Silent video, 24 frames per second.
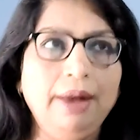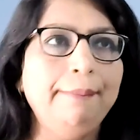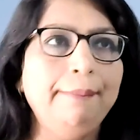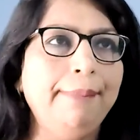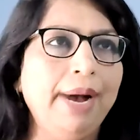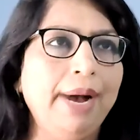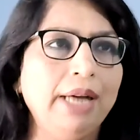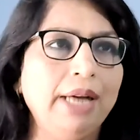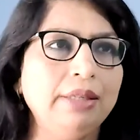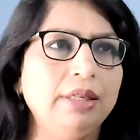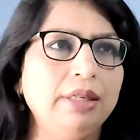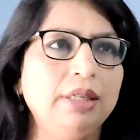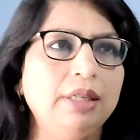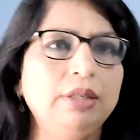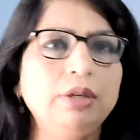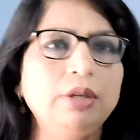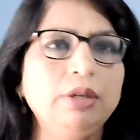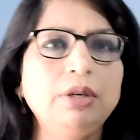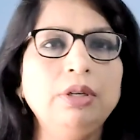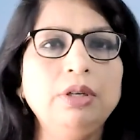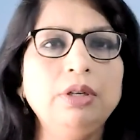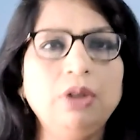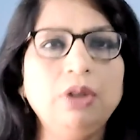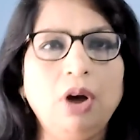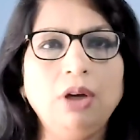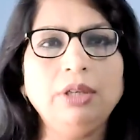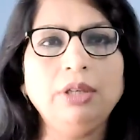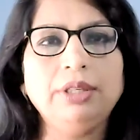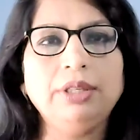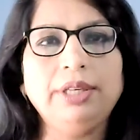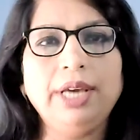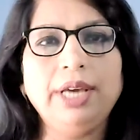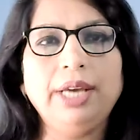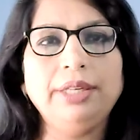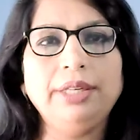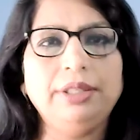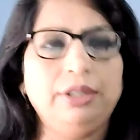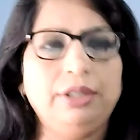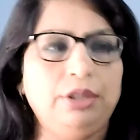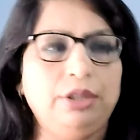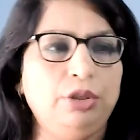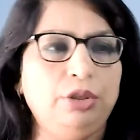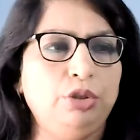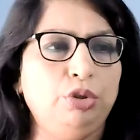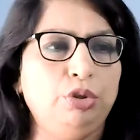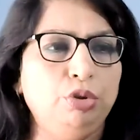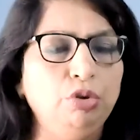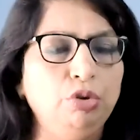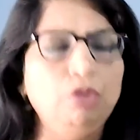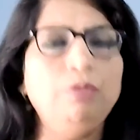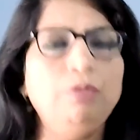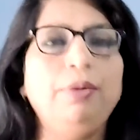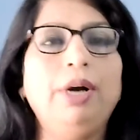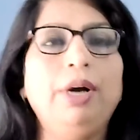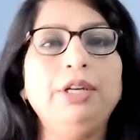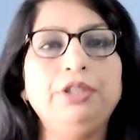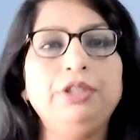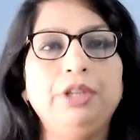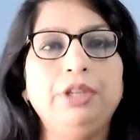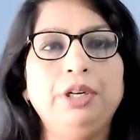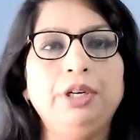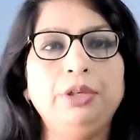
but do not get too much